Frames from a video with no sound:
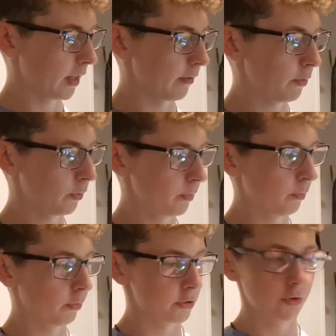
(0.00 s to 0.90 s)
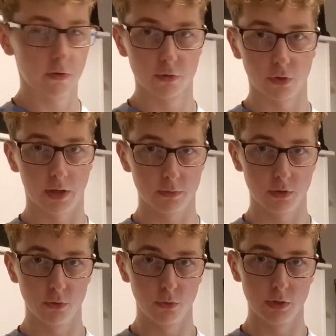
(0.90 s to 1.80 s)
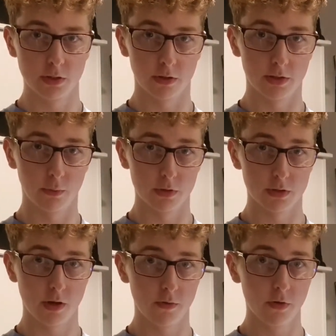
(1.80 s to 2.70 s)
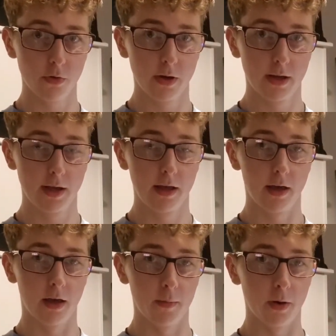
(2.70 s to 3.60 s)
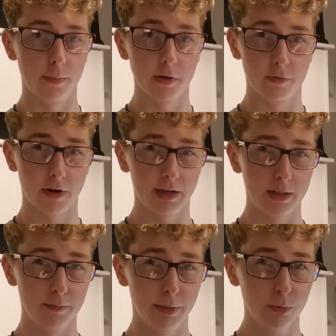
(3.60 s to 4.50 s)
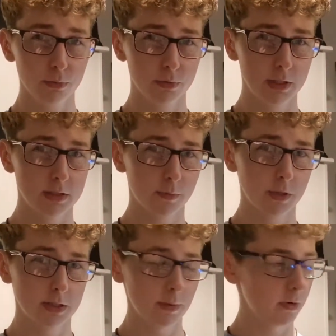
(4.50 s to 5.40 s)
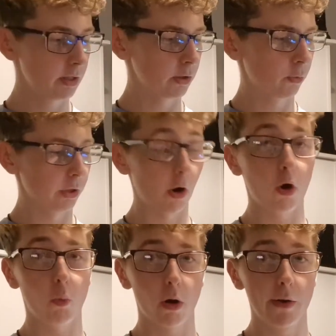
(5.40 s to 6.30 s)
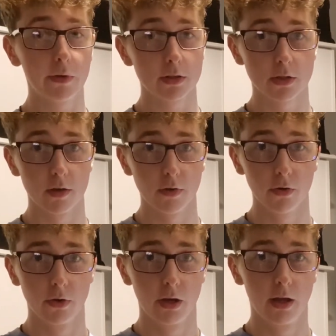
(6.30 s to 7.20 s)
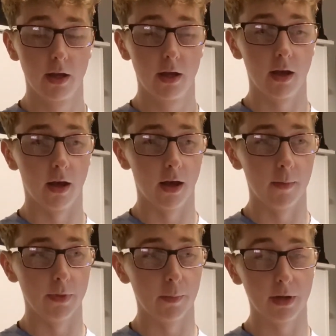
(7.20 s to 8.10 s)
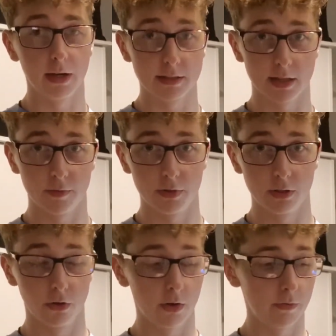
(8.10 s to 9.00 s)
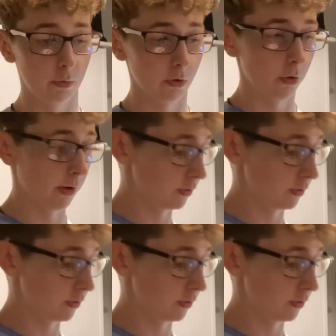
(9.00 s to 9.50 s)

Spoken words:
If you want more tutorials on how to do this kind of thing with a servo, I believe Frankly Built did something similar. He called it hot wiring a servo. There'll be a link to that video if you want to know